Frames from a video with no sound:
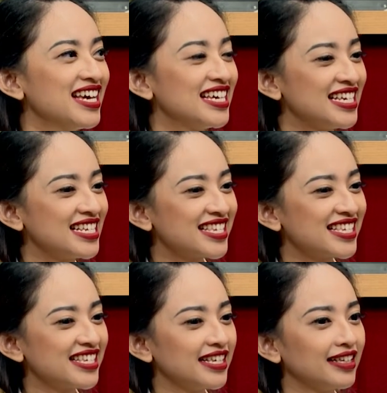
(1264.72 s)
Is
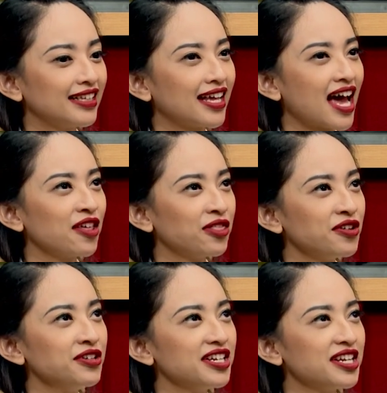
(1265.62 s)
I
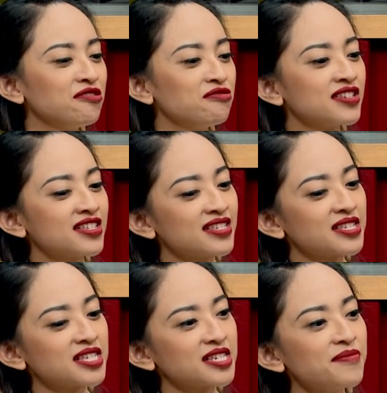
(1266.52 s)
thought it was
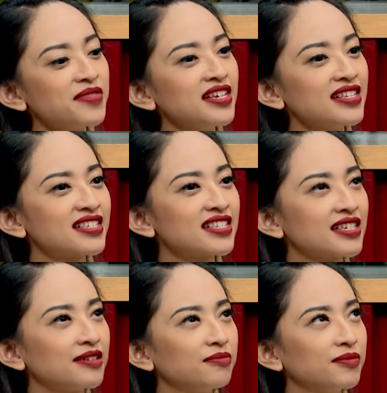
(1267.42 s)
something
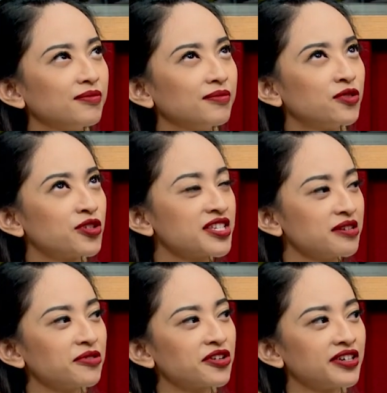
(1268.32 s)
more
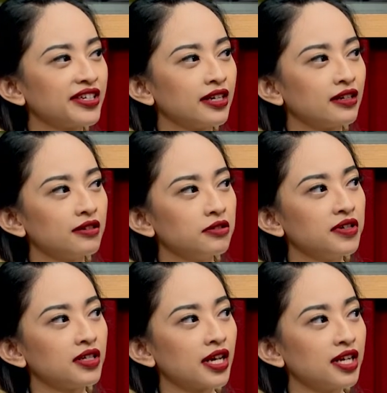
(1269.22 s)
similar than
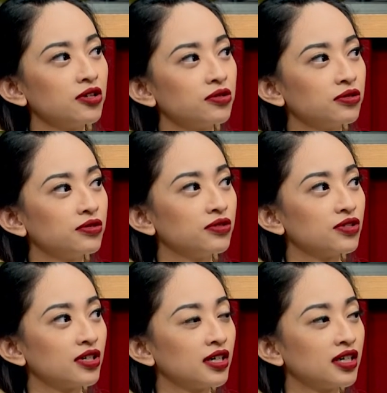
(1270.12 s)
doing radio
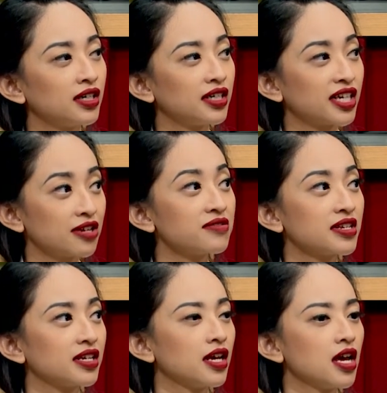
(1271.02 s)
yeah. uh,
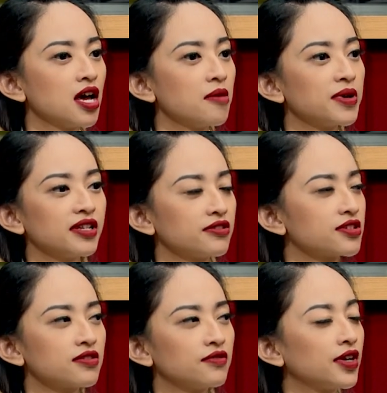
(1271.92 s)
announcing, but it turns
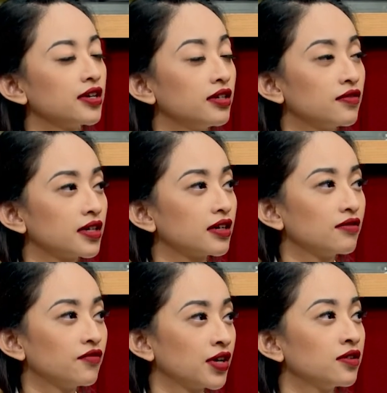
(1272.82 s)
out very different,
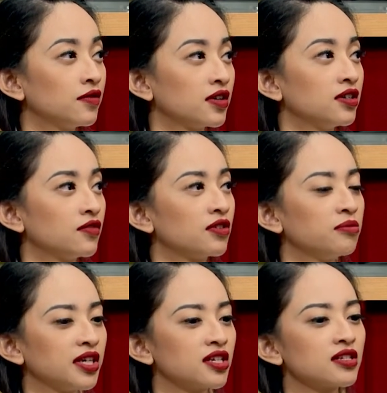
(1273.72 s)
very very different
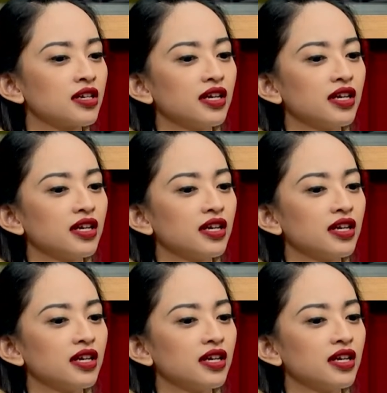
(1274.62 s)
because